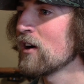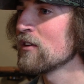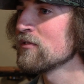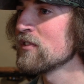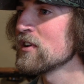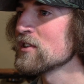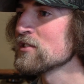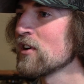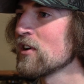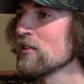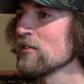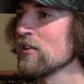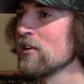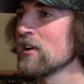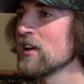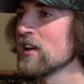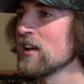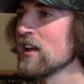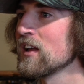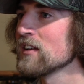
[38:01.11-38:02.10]
Our fish aren't
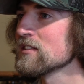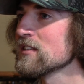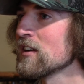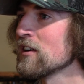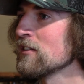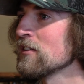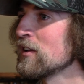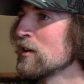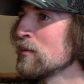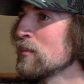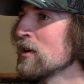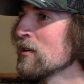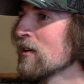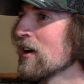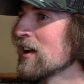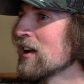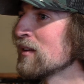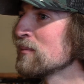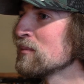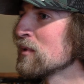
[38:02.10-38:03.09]
looking necessarily to be
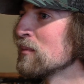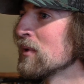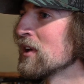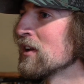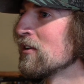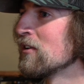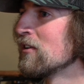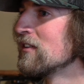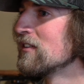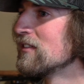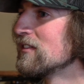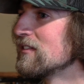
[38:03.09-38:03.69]
right up the middle.